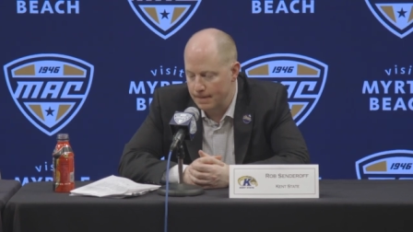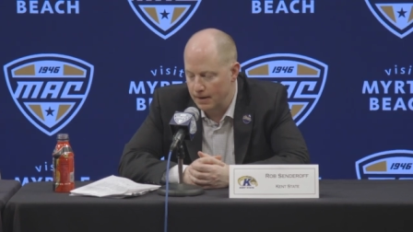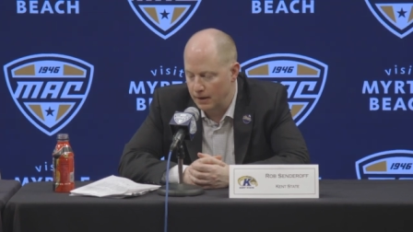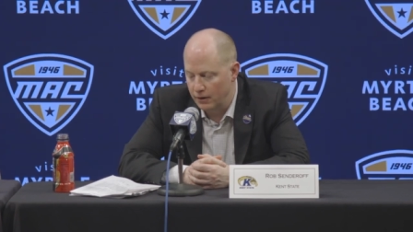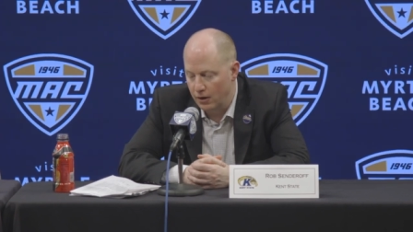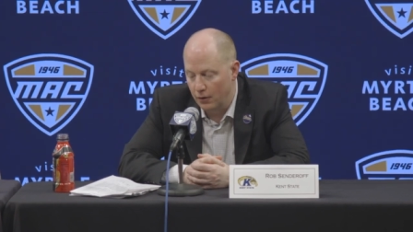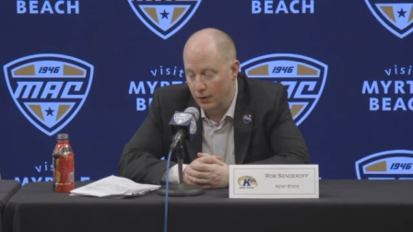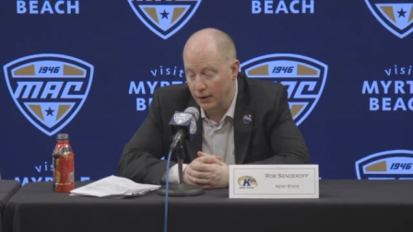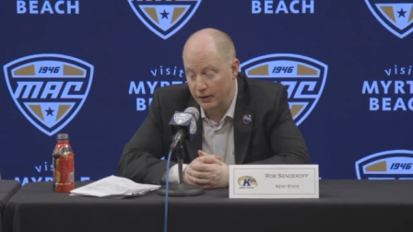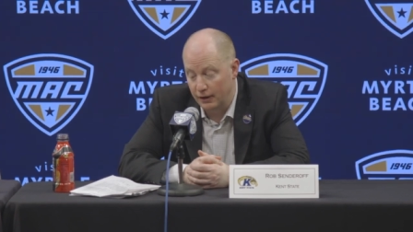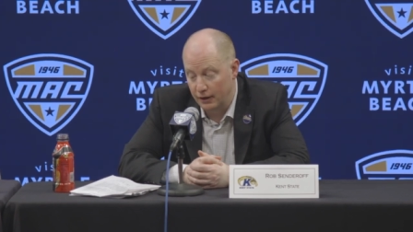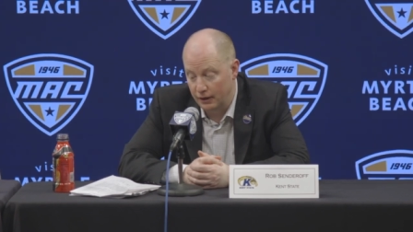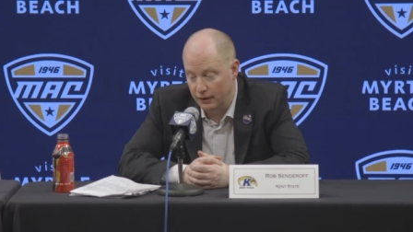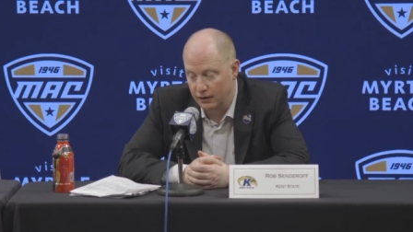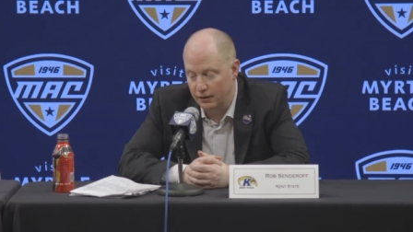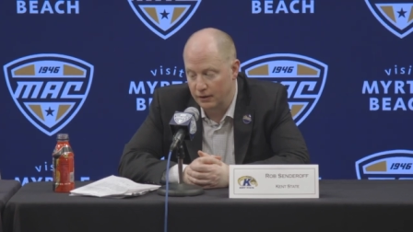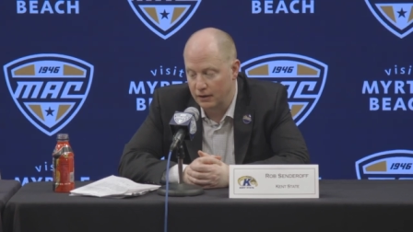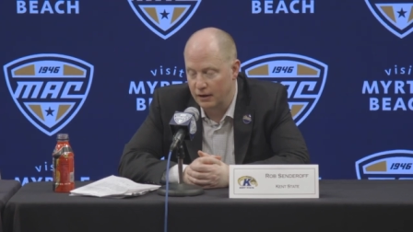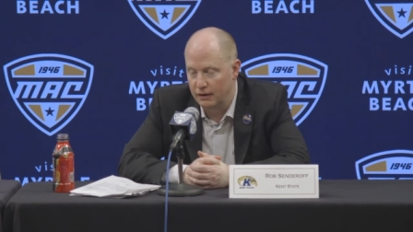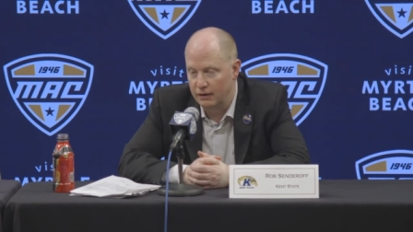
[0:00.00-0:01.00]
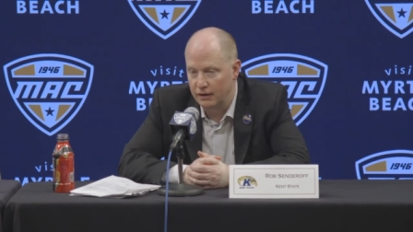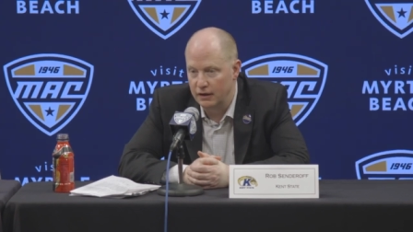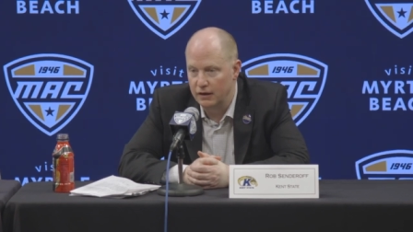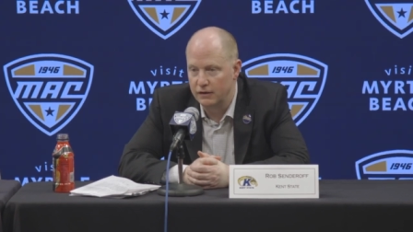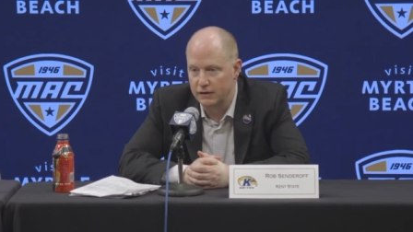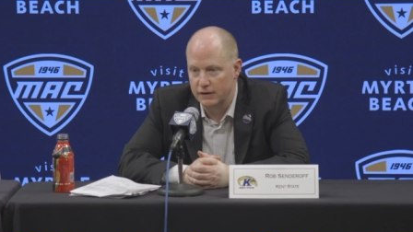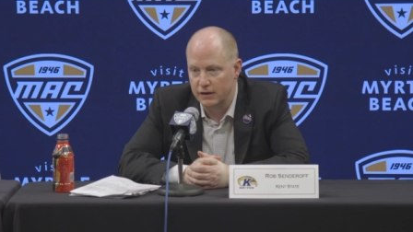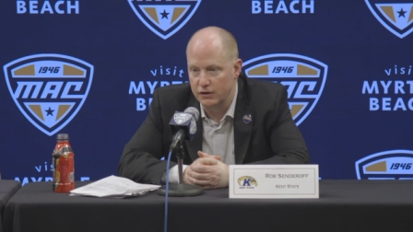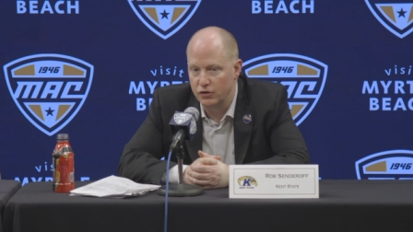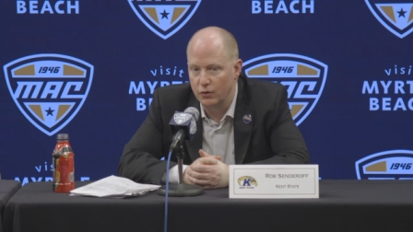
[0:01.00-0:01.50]
you know what, in
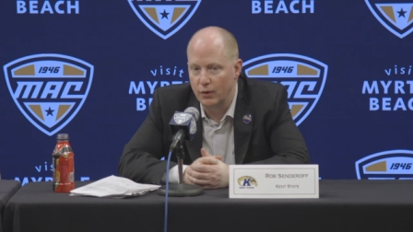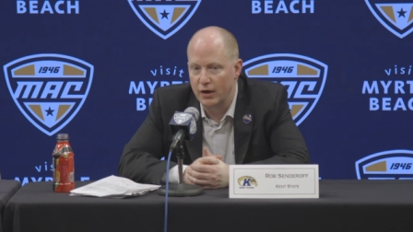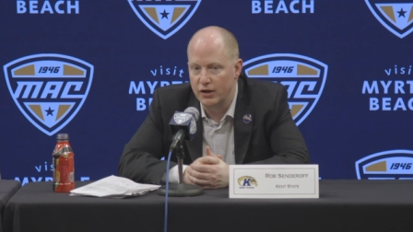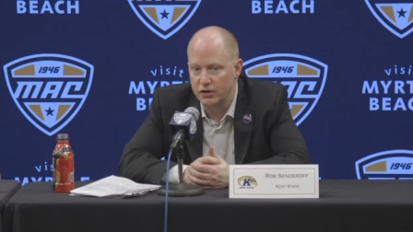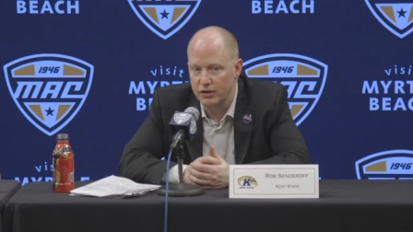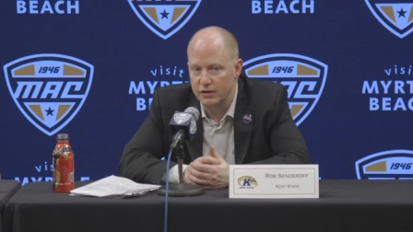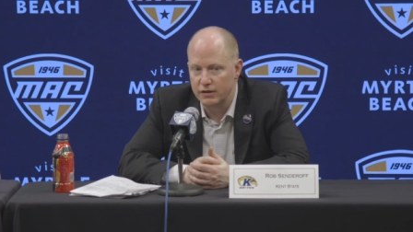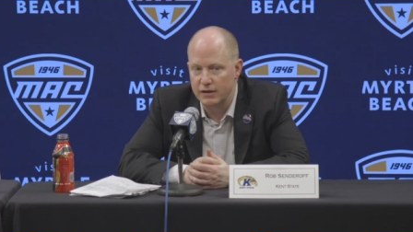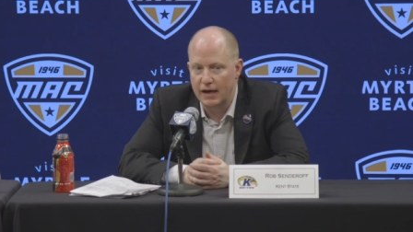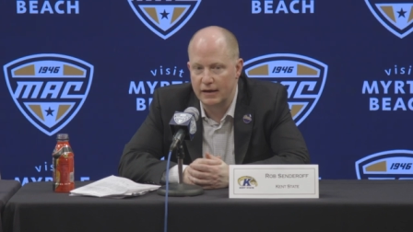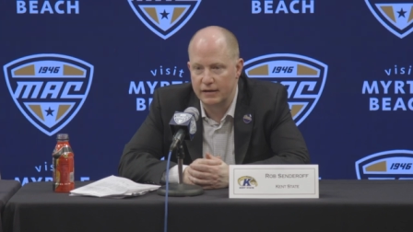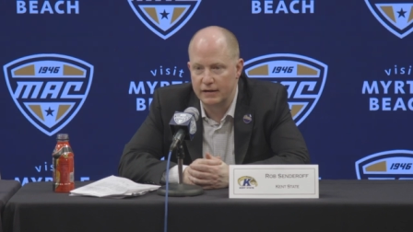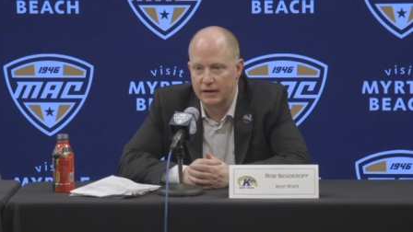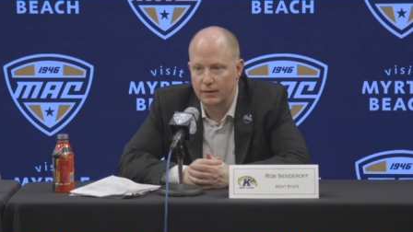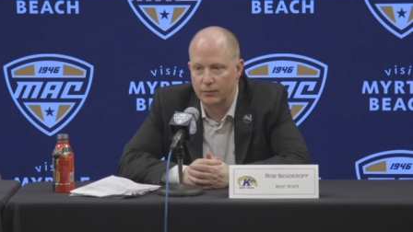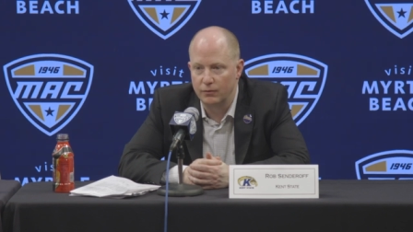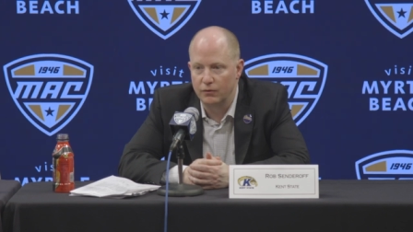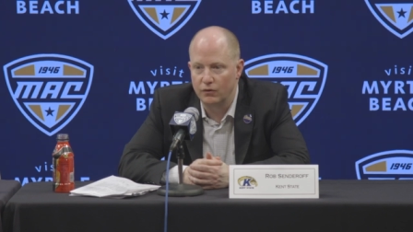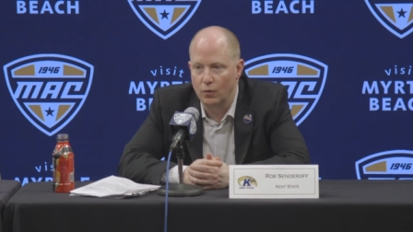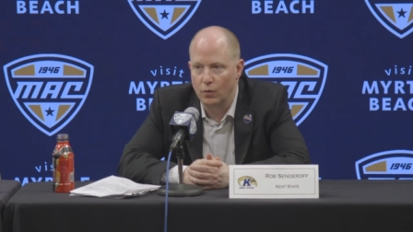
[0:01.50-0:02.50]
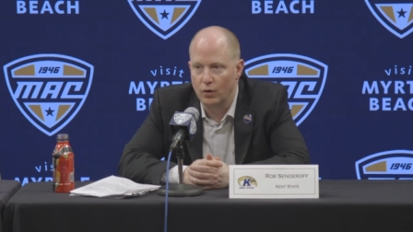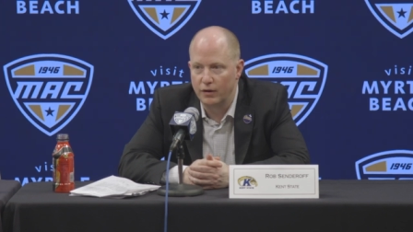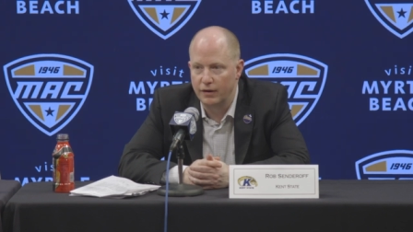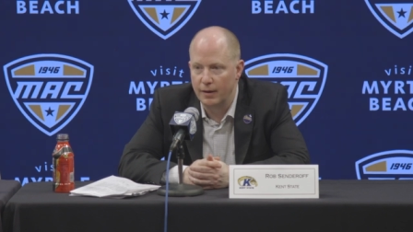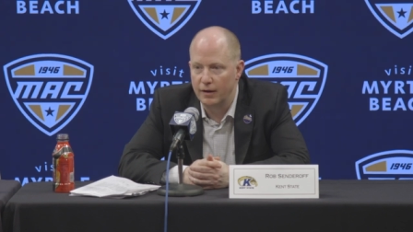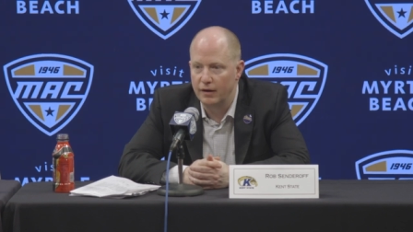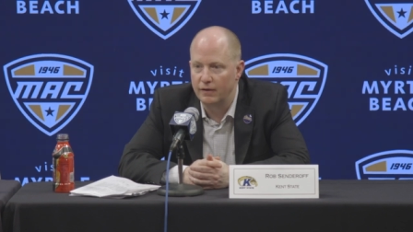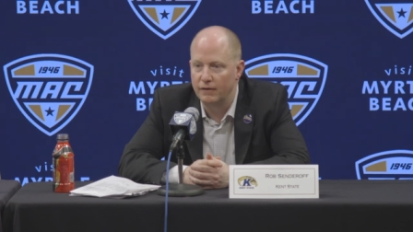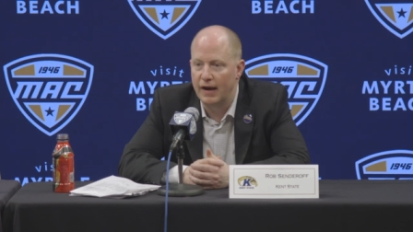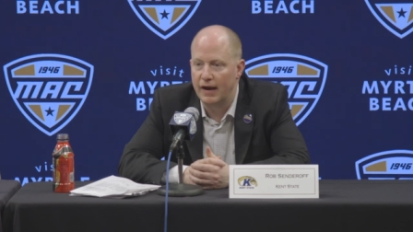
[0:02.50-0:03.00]
these situations, that team's the one
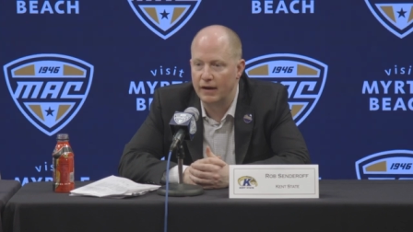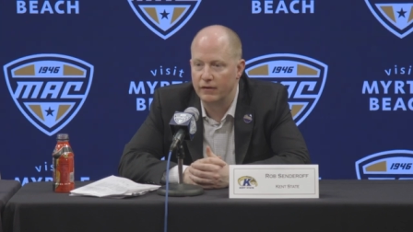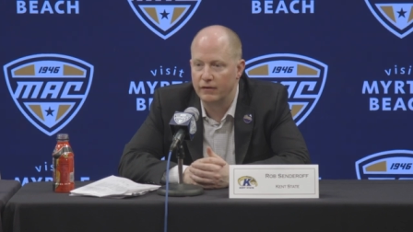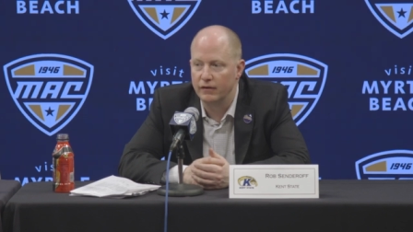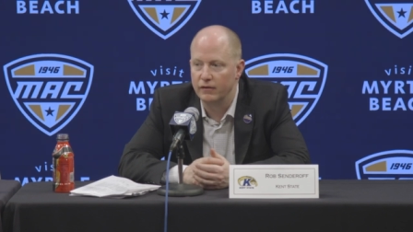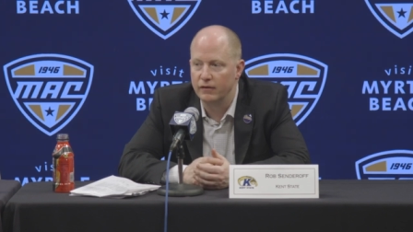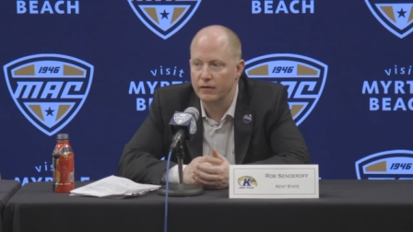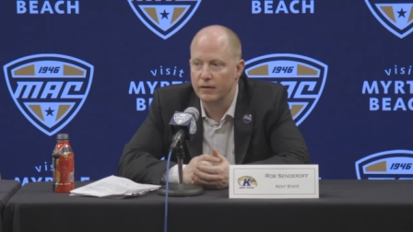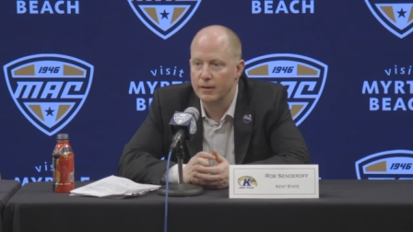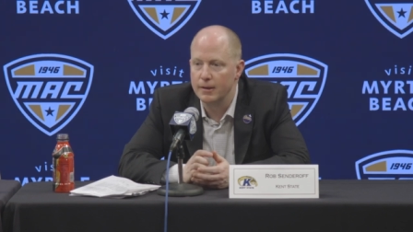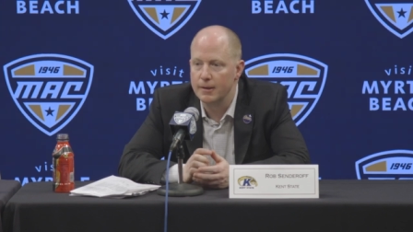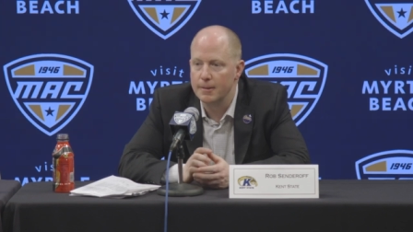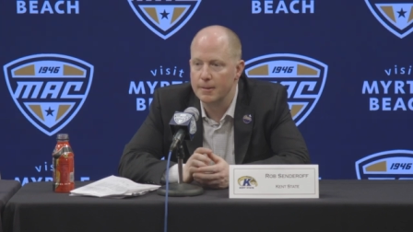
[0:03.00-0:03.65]
that advances.